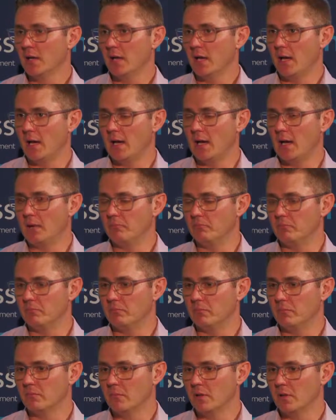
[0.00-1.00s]

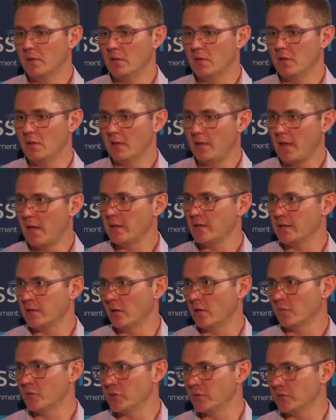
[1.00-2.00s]
that is an
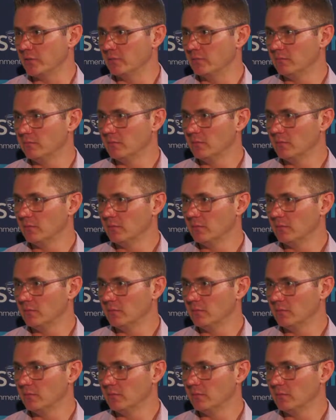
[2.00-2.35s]
option.